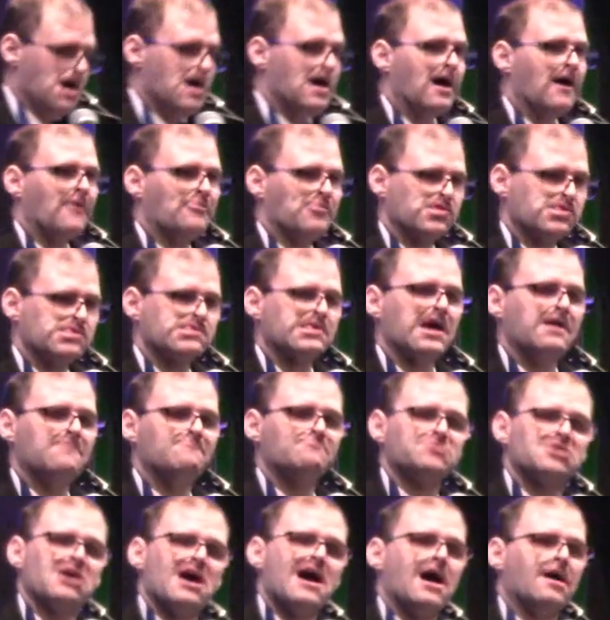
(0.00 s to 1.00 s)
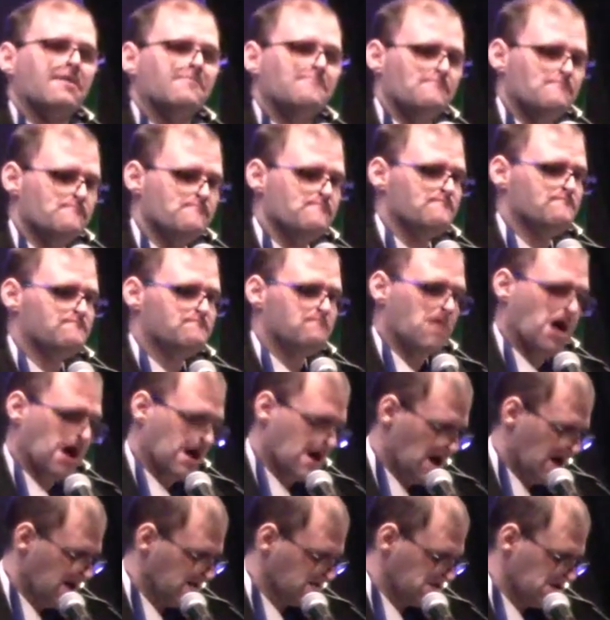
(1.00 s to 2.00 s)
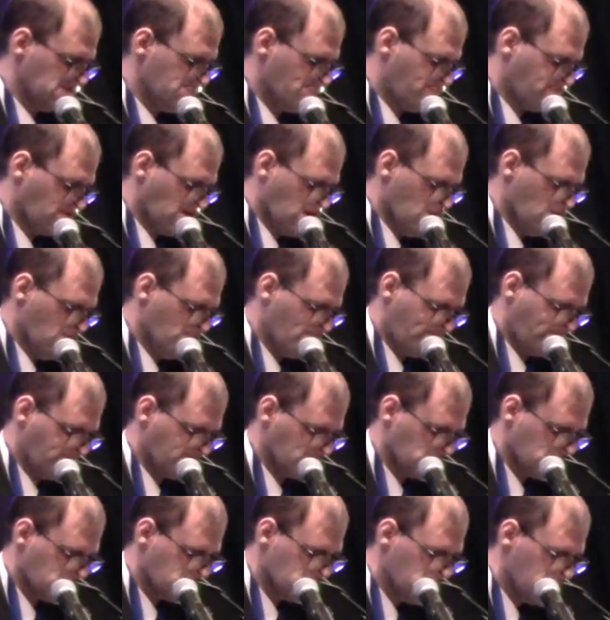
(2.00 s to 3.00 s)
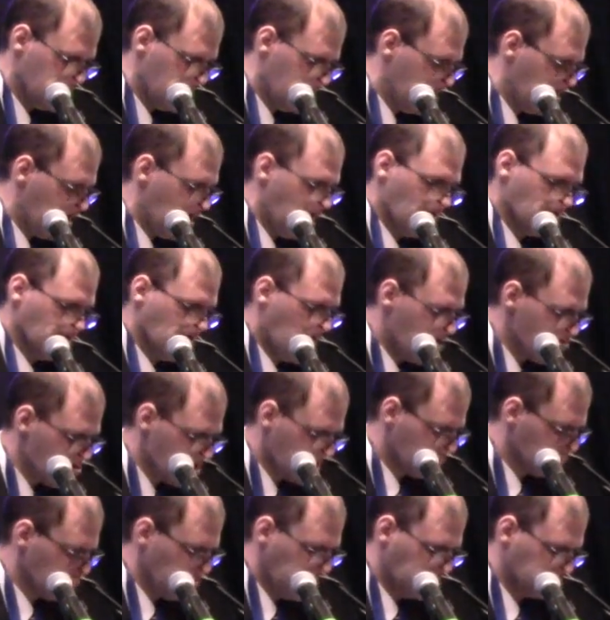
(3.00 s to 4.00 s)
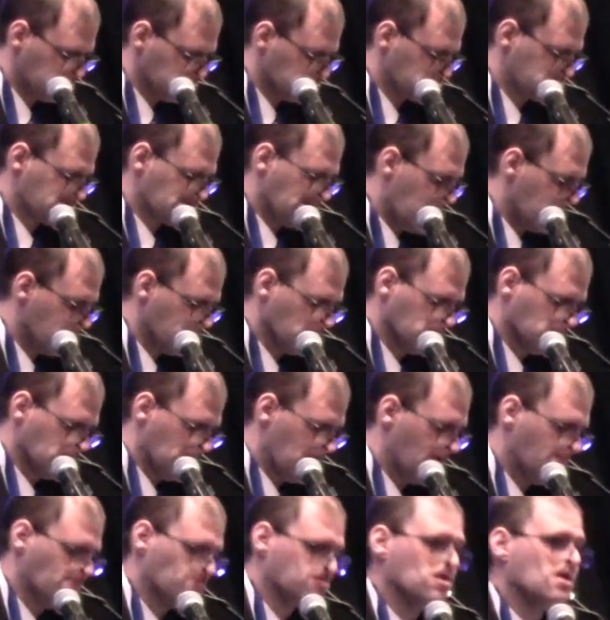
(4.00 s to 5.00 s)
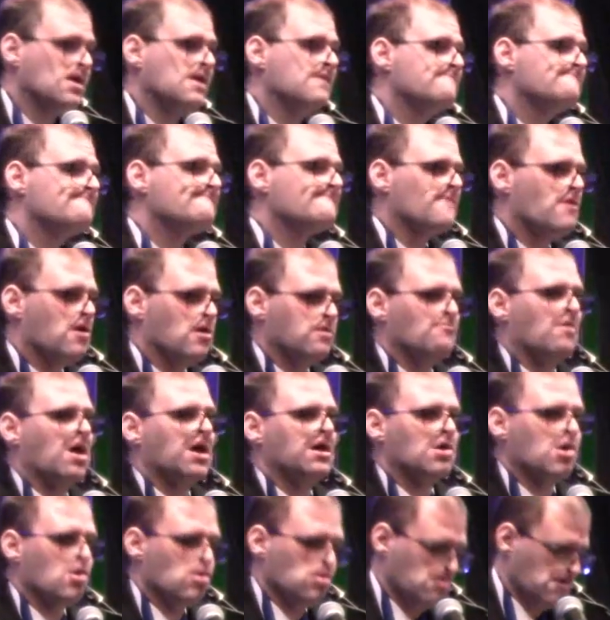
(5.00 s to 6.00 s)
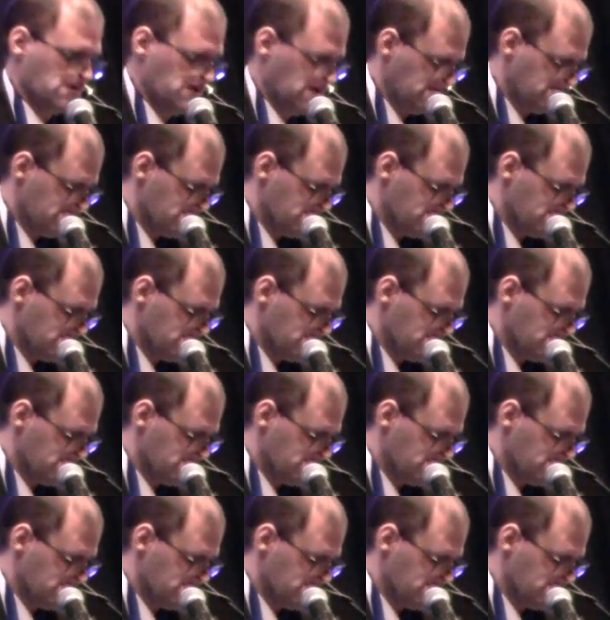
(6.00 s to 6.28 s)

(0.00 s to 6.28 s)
At the same time, my health improved, allowing me to travel and live on my own.